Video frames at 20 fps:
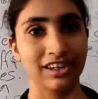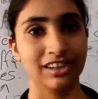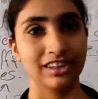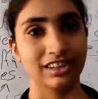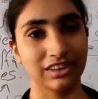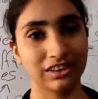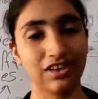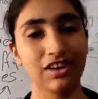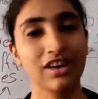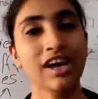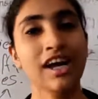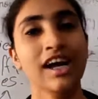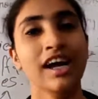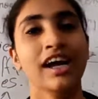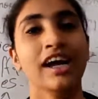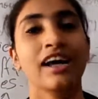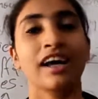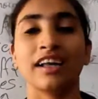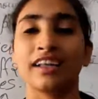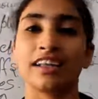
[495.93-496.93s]
So
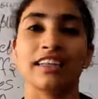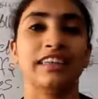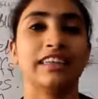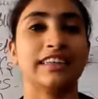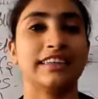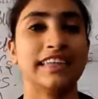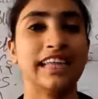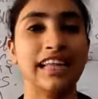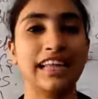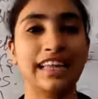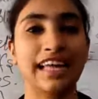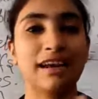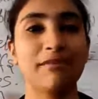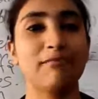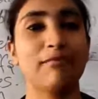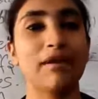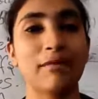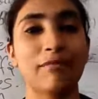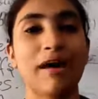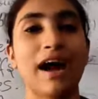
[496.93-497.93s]
till
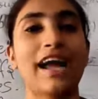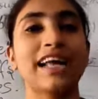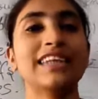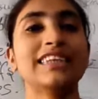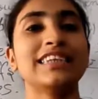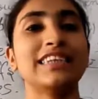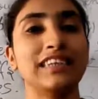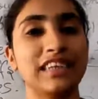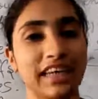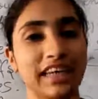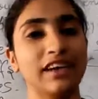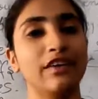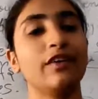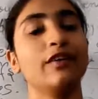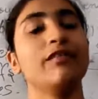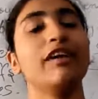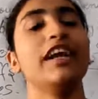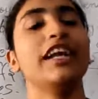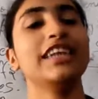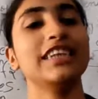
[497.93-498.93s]
then, bye bye, stay
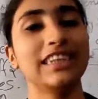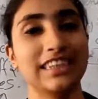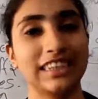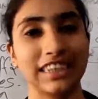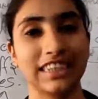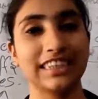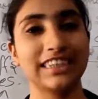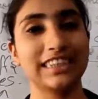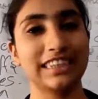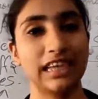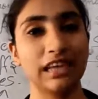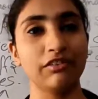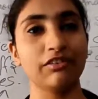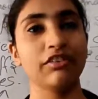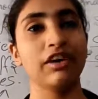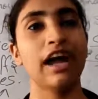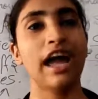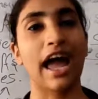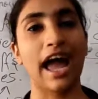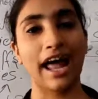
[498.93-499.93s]
home and stay safe
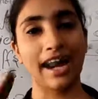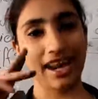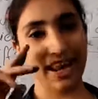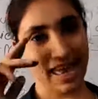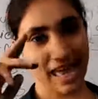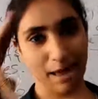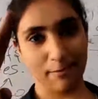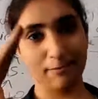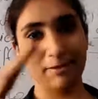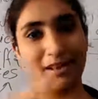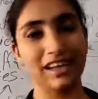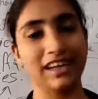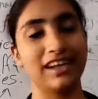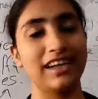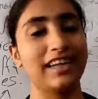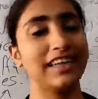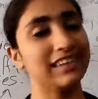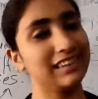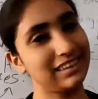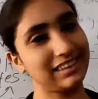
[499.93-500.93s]
and happy
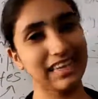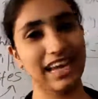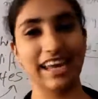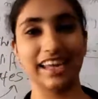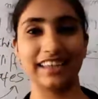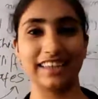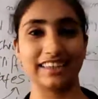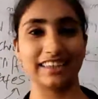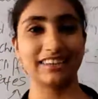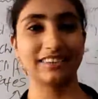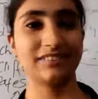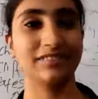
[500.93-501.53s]
learning. Jai Hind.